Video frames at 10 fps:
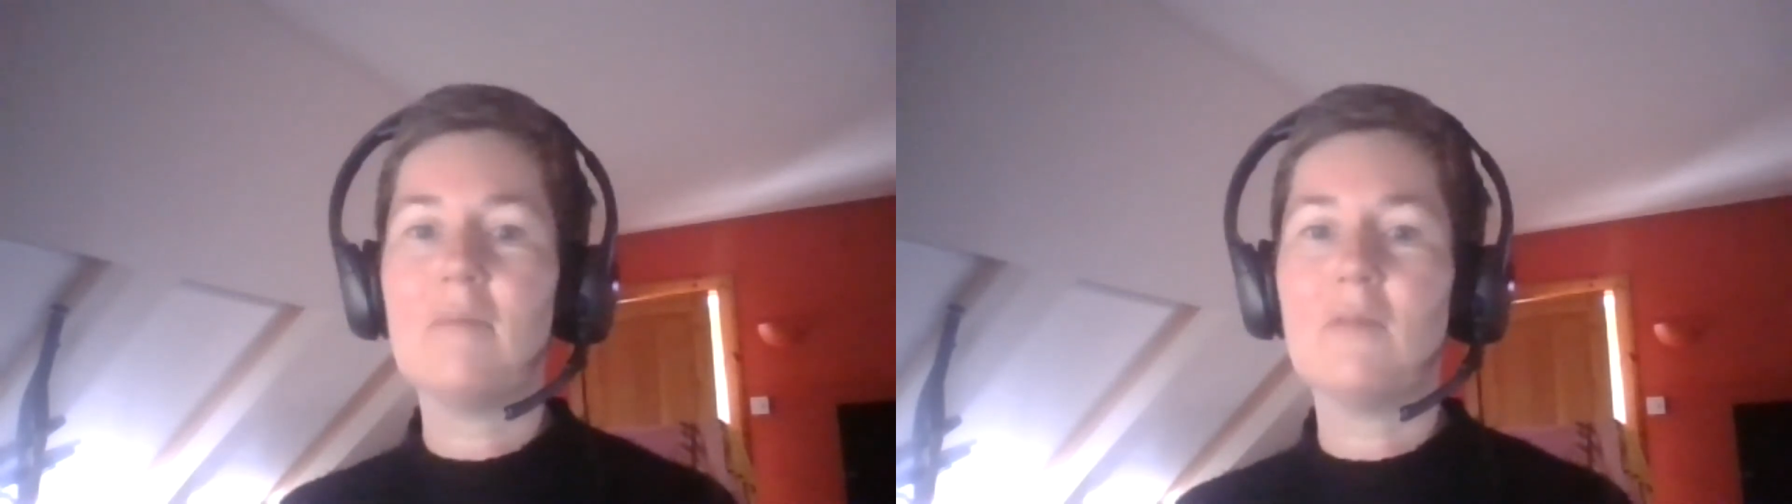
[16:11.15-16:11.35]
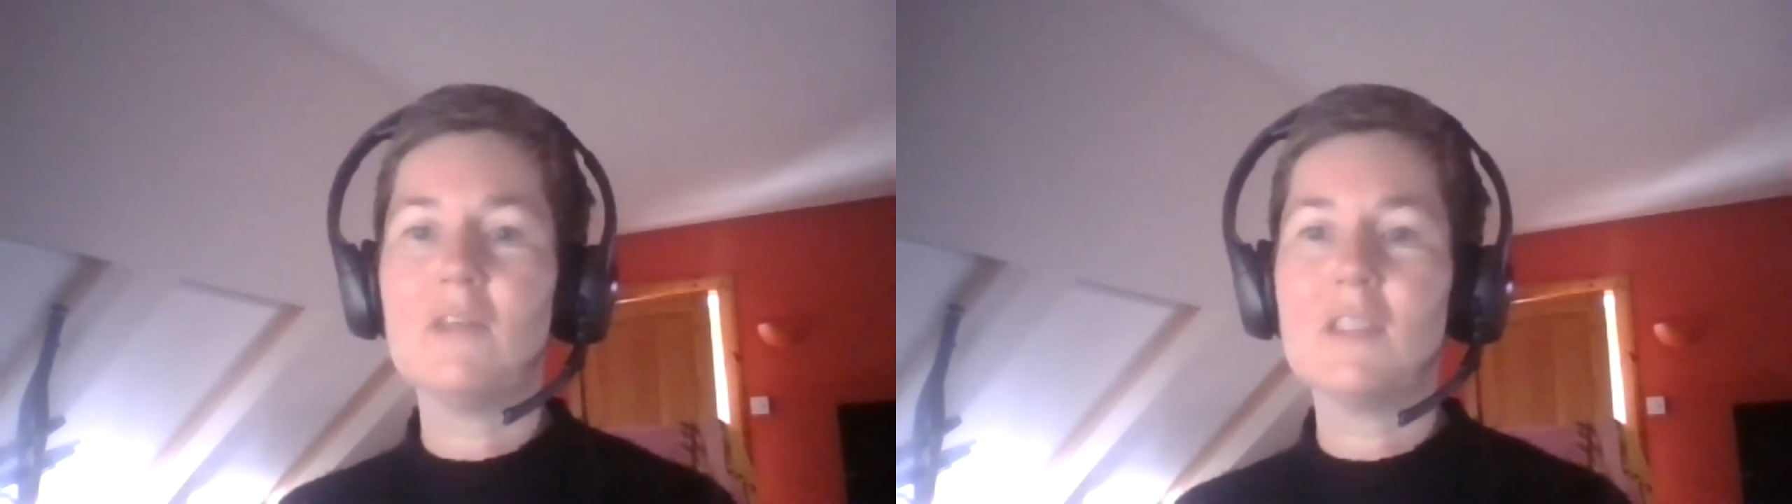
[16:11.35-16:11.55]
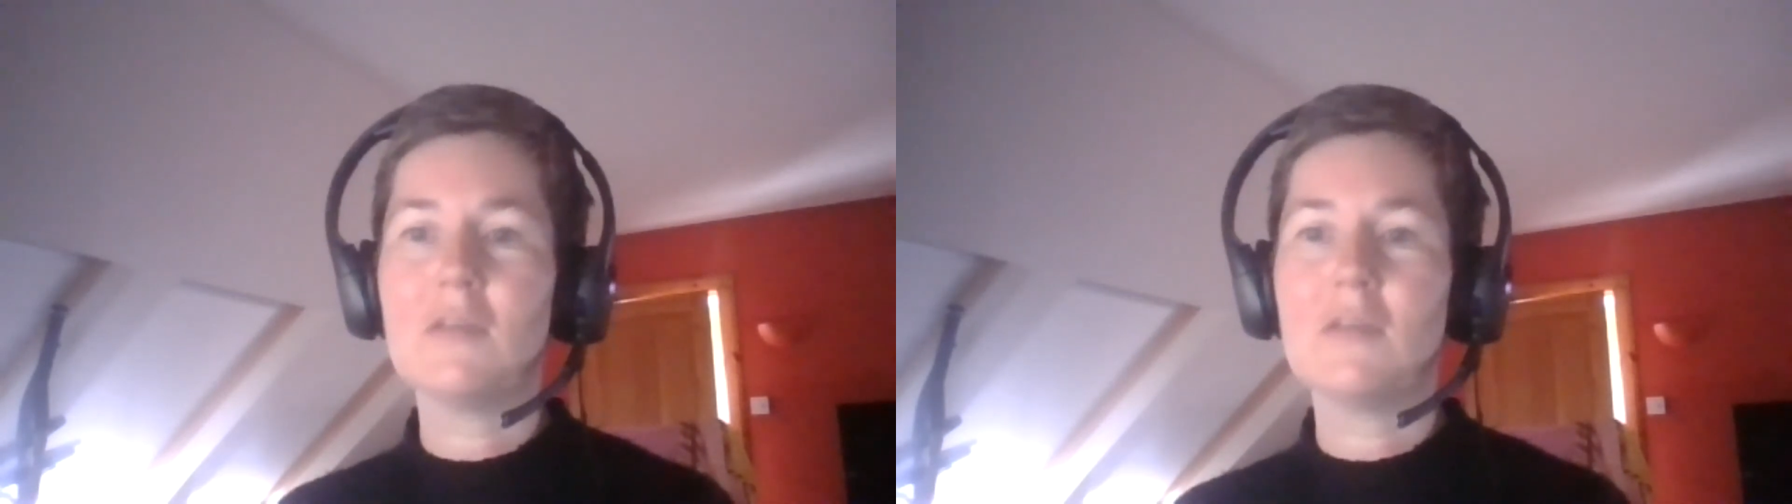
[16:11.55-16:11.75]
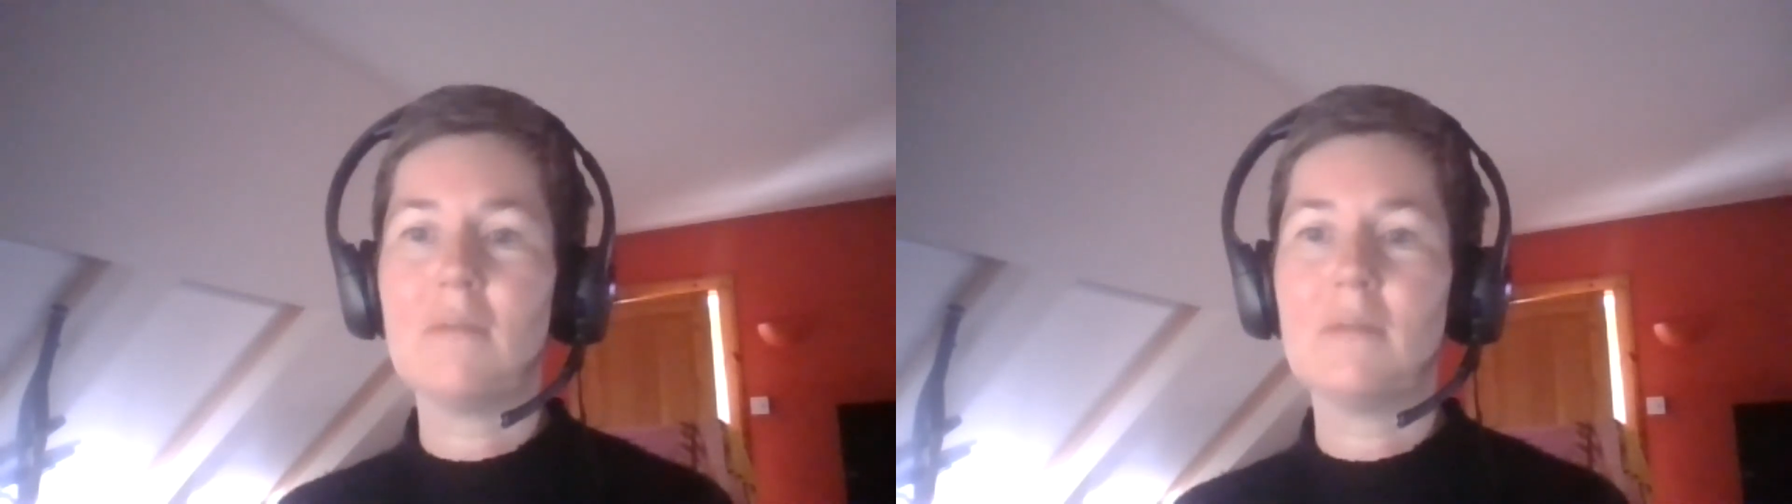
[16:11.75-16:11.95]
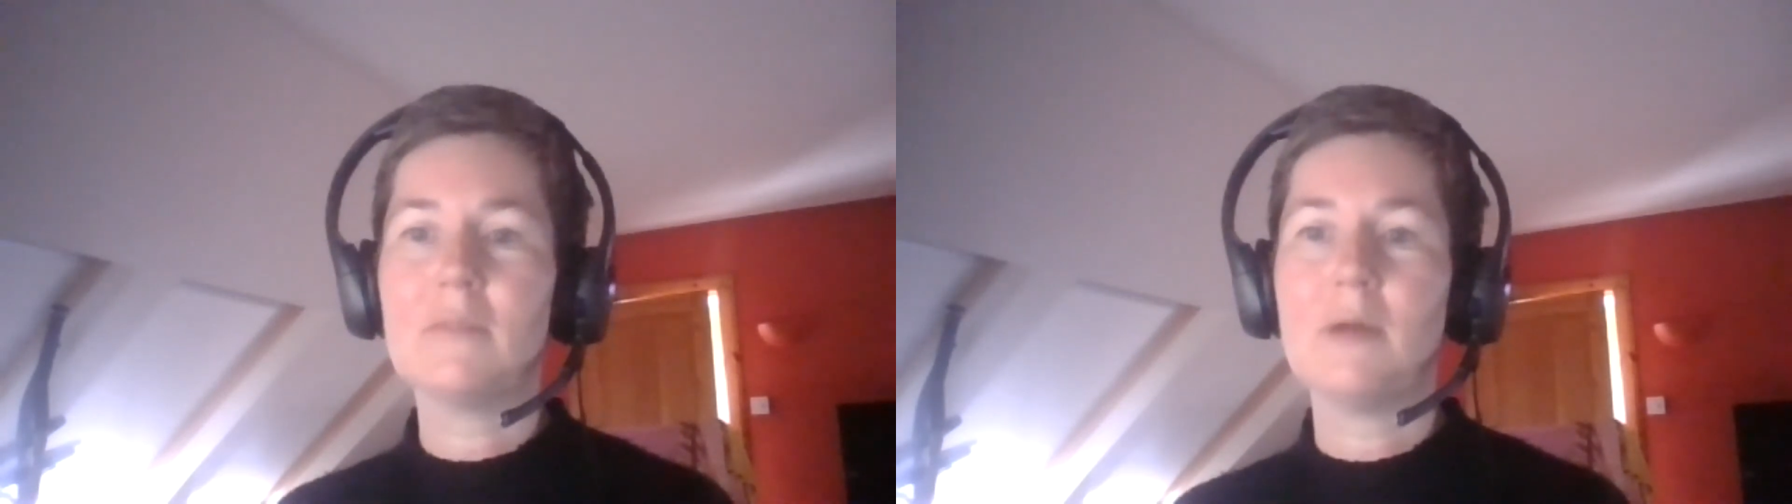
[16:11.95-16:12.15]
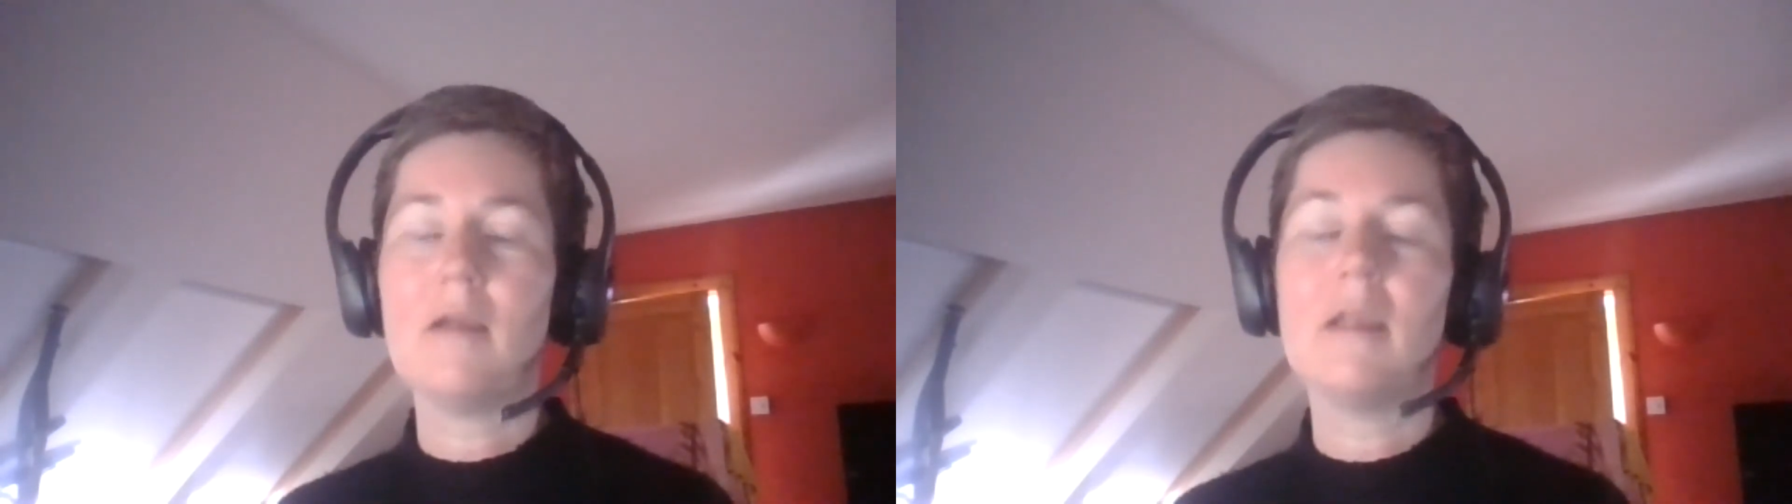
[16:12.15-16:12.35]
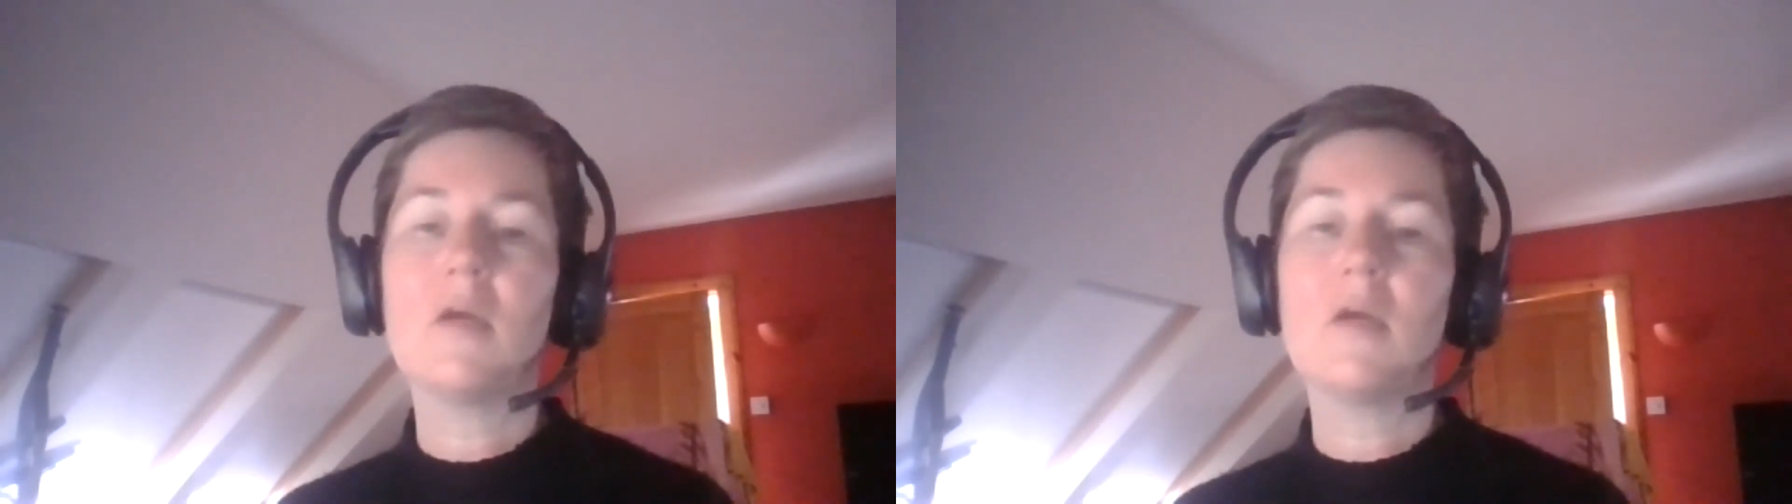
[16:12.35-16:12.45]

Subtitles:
physiotherapist's burning